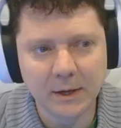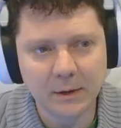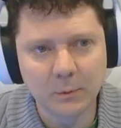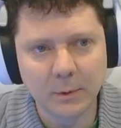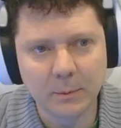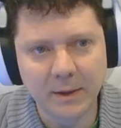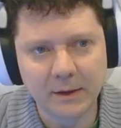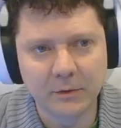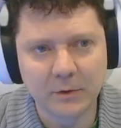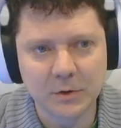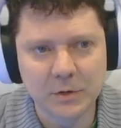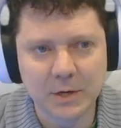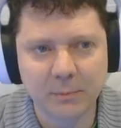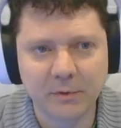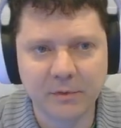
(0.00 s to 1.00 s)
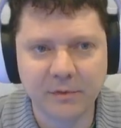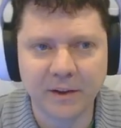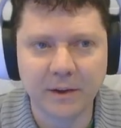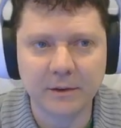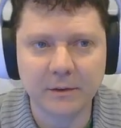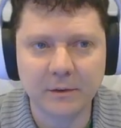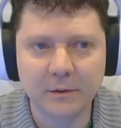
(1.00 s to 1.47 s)
what makes their ships
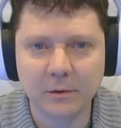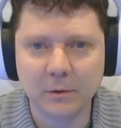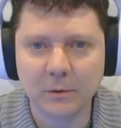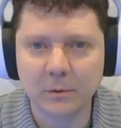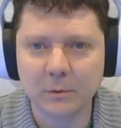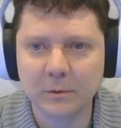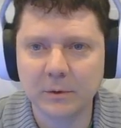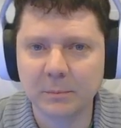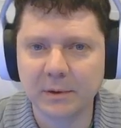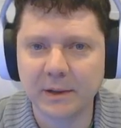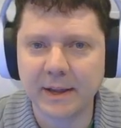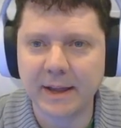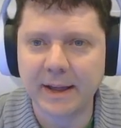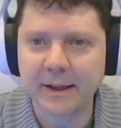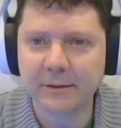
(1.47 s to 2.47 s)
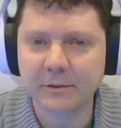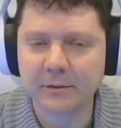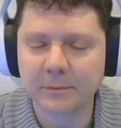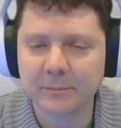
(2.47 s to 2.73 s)
fun to play as.